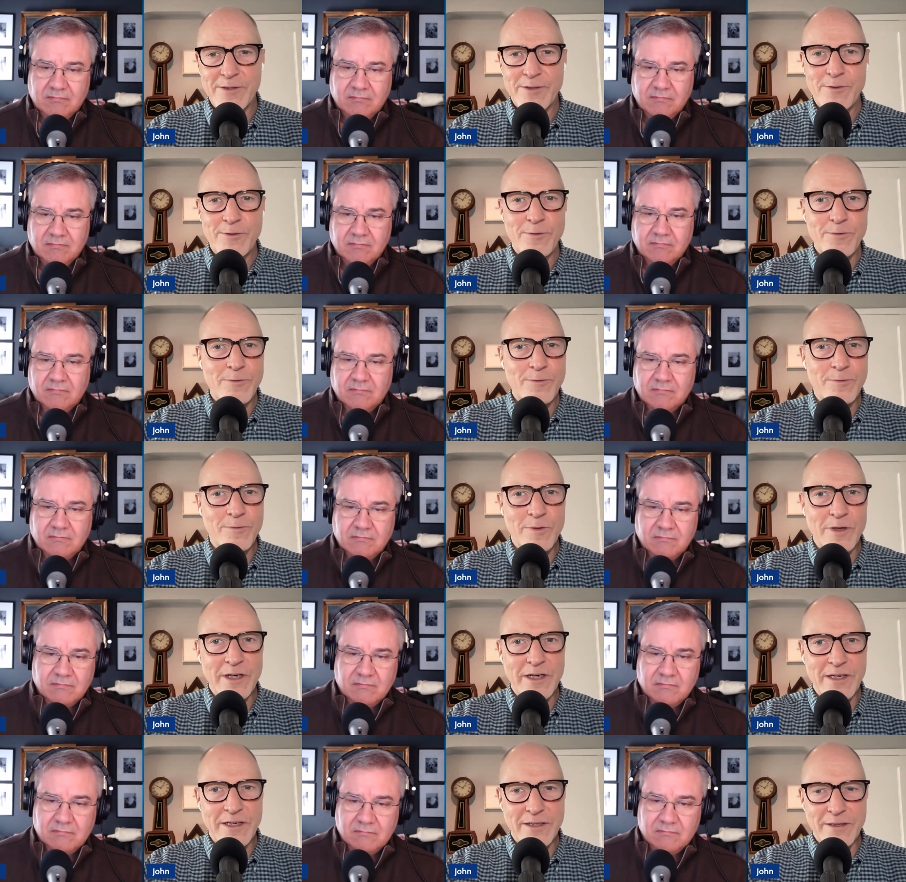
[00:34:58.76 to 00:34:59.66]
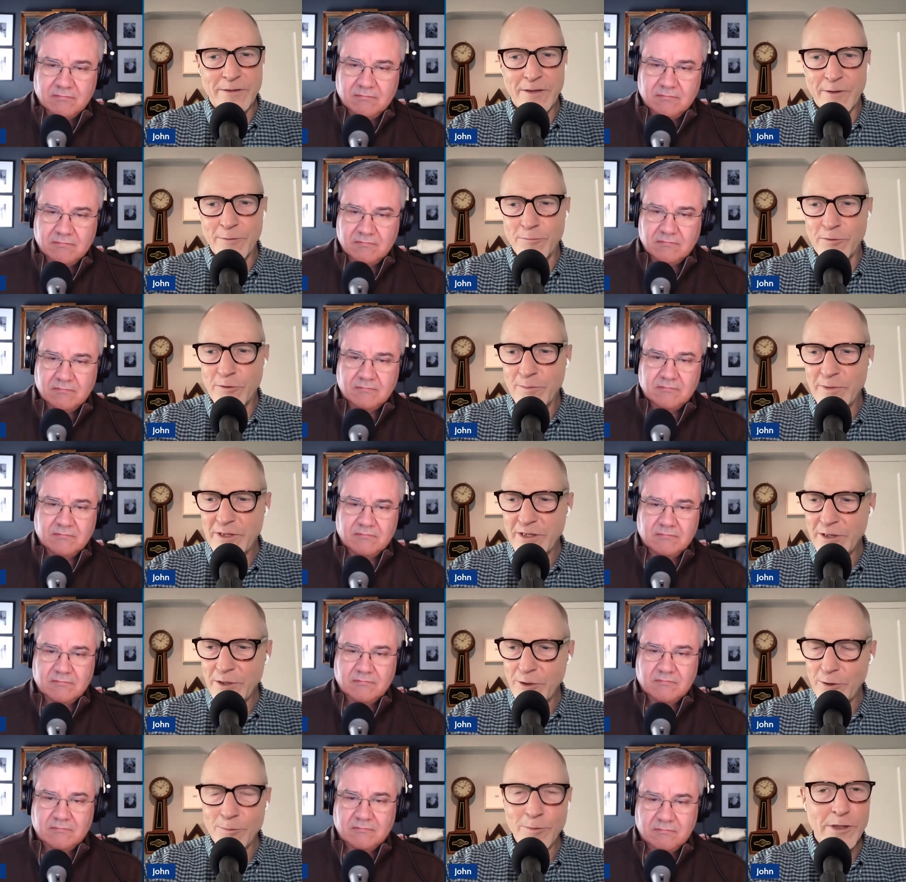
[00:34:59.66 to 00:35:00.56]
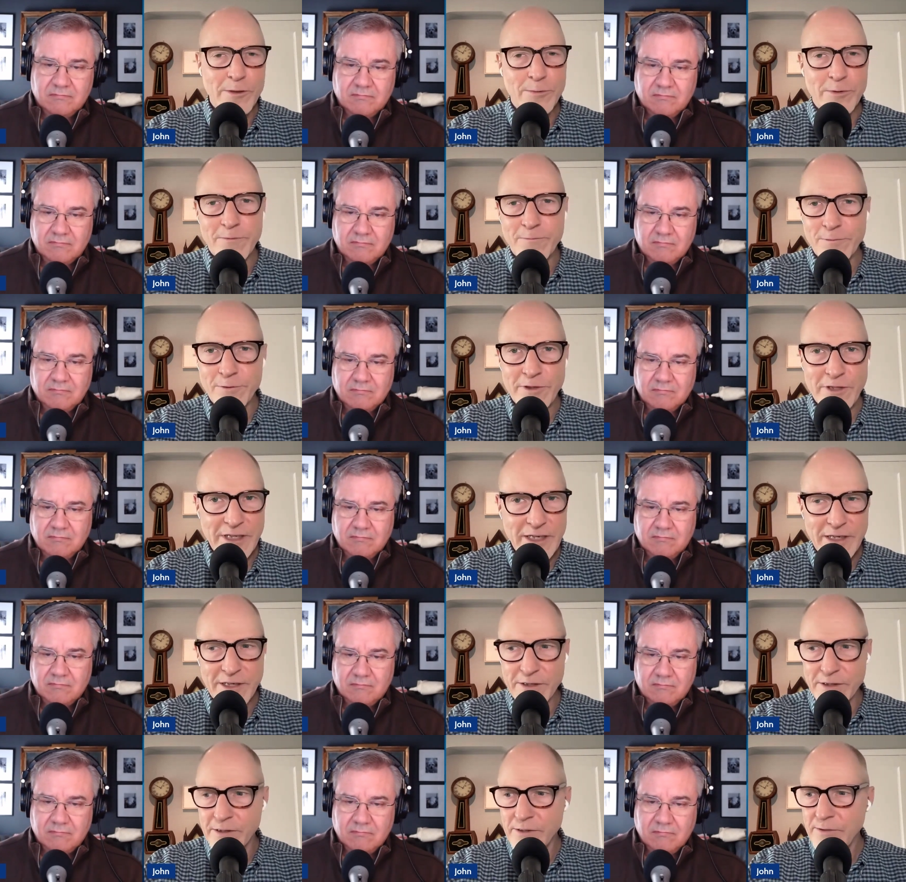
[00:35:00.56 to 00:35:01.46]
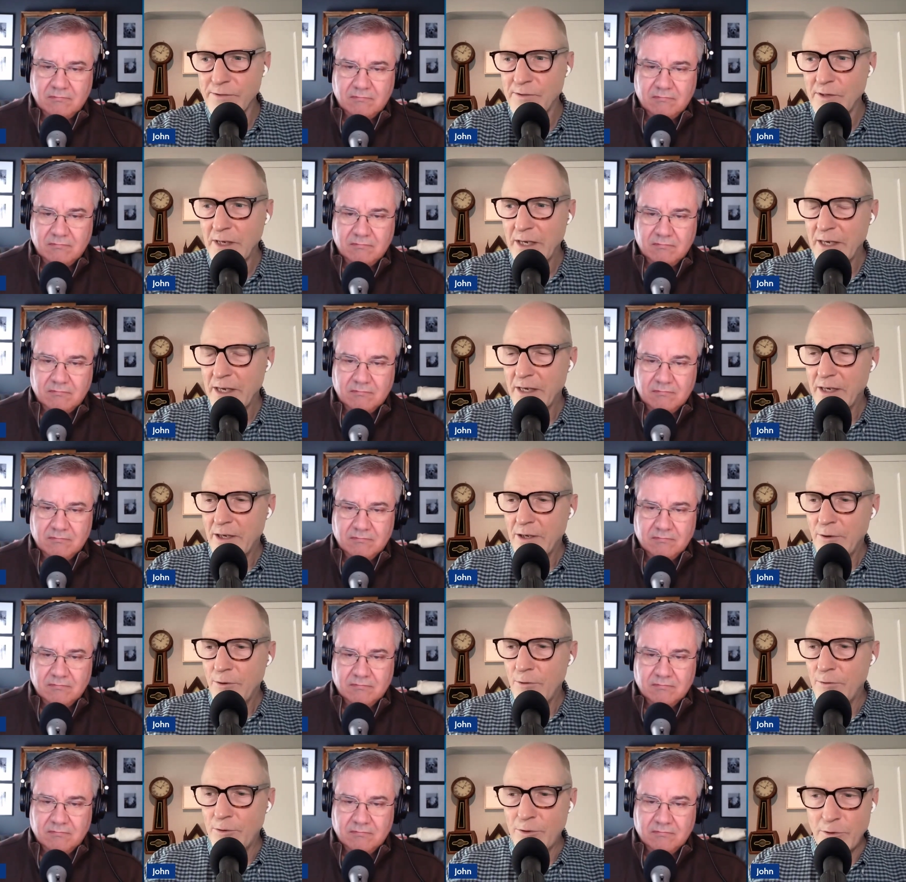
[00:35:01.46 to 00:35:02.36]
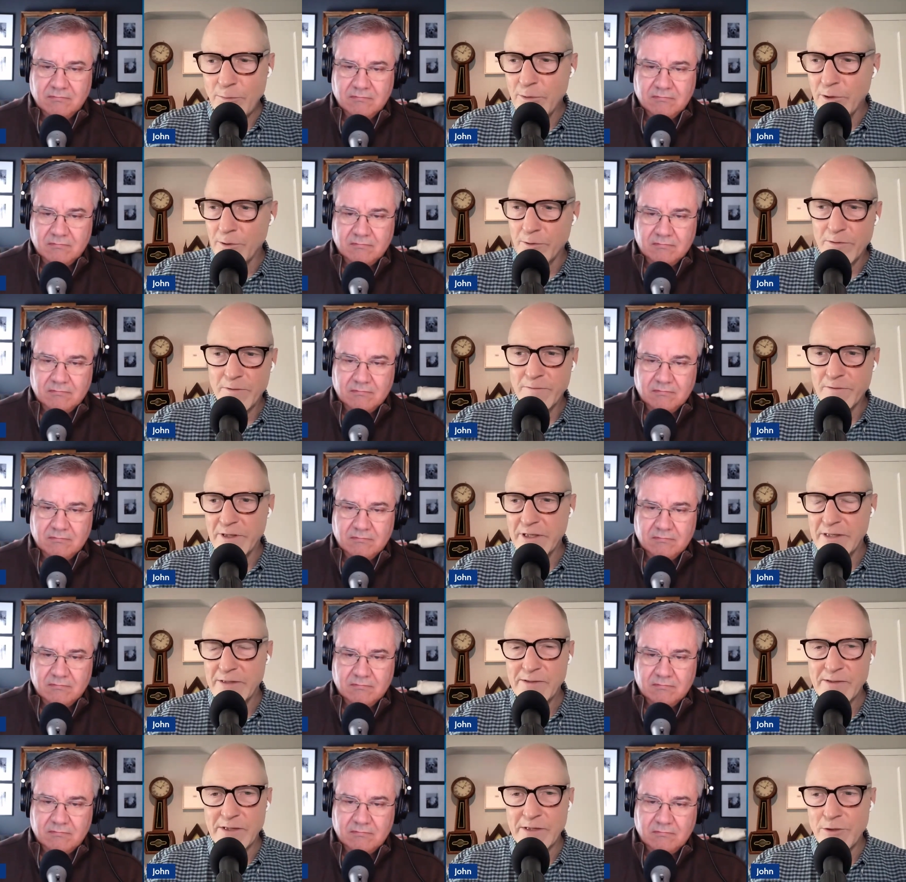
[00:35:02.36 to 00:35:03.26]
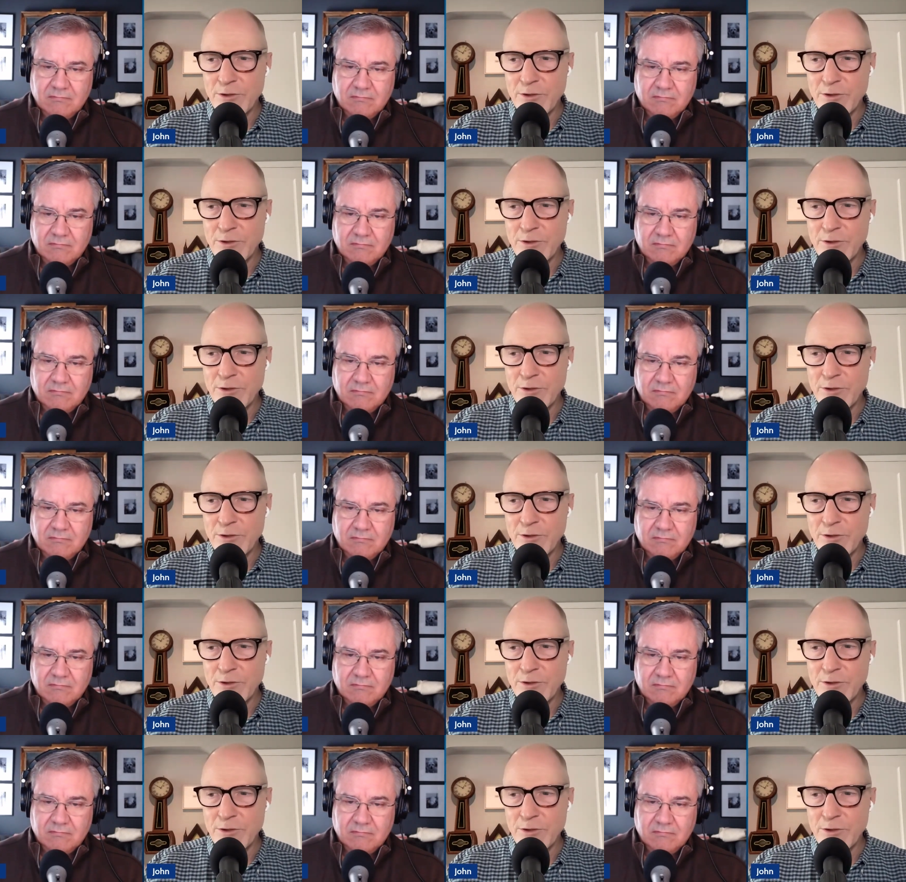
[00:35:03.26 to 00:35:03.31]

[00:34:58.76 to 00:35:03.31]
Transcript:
Speaker 1: to uh, a woman that you worked with for years who knew both of us, and